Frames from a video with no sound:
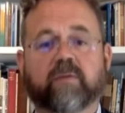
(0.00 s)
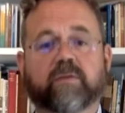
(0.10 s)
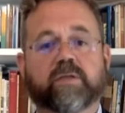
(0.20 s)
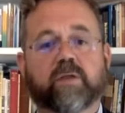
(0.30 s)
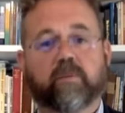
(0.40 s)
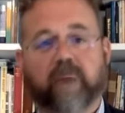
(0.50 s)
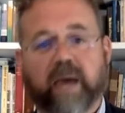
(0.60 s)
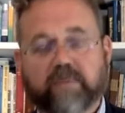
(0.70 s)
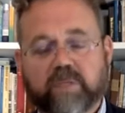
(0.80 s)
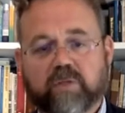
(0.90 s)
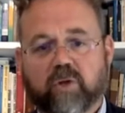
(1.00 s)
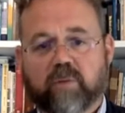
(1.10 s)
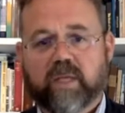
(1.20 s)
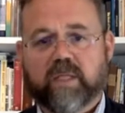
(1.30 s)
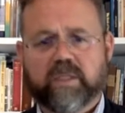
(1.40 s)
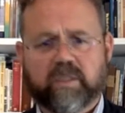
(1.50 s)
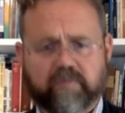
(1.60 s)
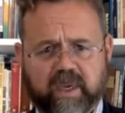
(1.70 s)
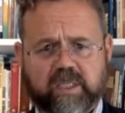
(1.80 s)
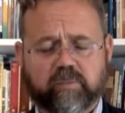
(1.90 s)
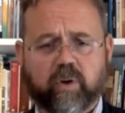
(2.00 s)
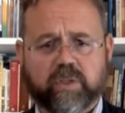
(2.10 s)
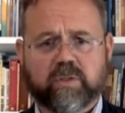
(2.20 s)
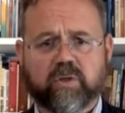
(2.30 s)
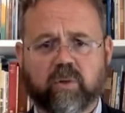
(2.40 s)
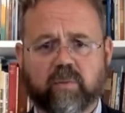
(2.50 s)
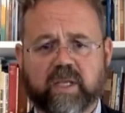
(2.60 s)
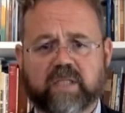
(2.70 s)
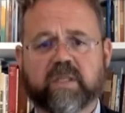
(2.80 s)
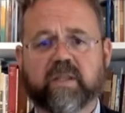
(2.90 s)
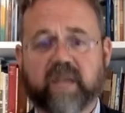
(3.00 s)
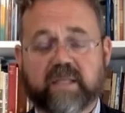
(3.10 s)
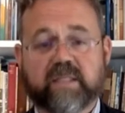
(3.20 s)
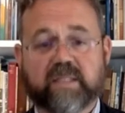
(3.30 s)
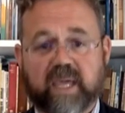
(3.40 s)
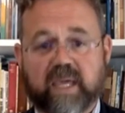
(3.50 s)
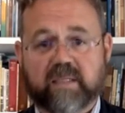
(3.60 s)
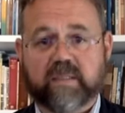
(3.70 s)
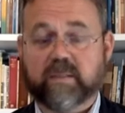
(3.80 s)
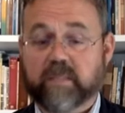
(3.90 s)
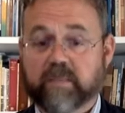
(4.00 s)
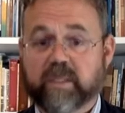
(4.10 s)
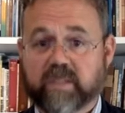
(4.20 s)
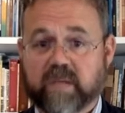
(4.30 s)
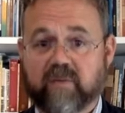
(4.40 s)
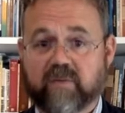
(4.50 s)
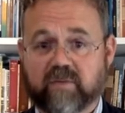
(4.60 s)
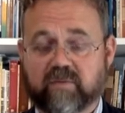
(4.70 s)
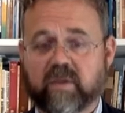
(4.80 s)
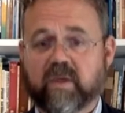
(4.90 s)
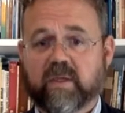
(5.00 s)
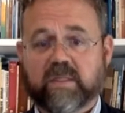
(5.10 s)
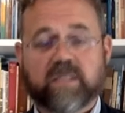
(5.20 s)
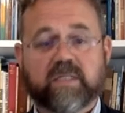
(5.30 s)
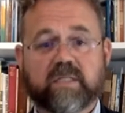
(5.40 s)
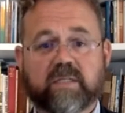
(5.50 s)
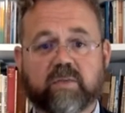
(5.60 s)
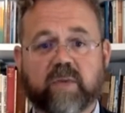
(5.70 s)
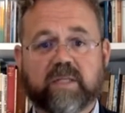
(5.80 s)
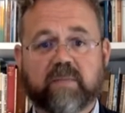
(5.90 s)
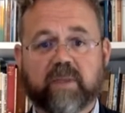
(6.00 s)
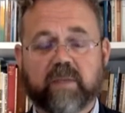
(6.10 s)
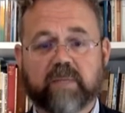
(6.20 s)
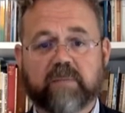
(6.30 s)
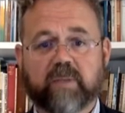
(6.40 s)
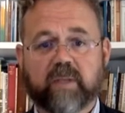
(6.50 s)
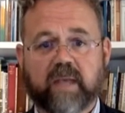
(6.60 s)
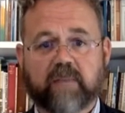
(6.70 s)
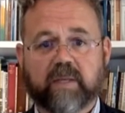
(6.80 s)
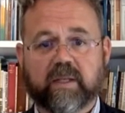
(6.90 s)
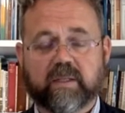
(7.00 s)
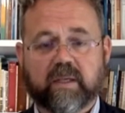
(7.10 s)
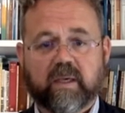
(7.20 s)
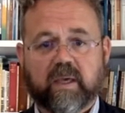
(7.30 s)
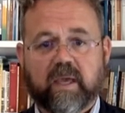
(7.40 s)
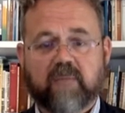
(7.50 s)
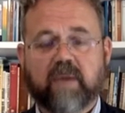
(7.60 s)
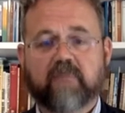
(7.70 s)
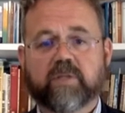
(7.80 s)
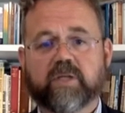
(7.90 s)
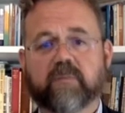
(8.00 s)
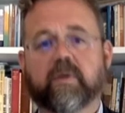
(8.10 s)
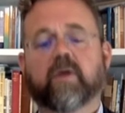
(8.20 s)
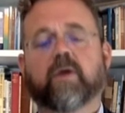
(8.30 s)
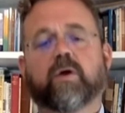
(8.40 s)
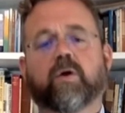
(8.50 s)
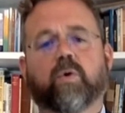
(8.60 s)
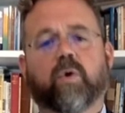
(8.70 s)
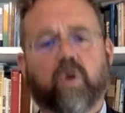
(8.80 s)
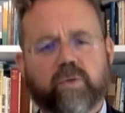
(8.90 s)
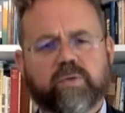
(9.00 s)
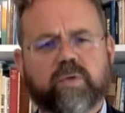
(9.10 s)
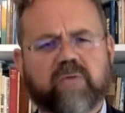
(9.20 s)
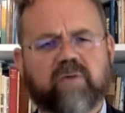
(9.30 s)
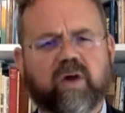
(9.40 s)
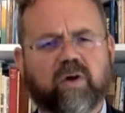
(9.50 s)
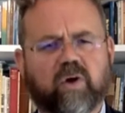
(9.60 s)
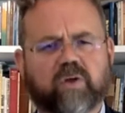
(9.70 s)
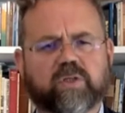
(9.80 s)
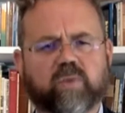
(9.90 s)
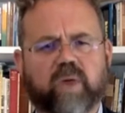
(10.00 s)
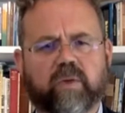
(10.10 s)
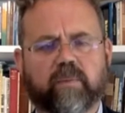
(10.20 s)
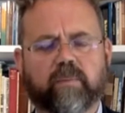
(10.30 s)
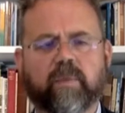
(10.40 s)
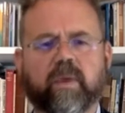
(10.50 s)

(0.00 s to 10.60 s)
The Southern Baptist denomination, the biggest Protestant denomination in the United States, deeply conservative, 16 to 20 million people in that period, in membership also gave it a cautious welcome.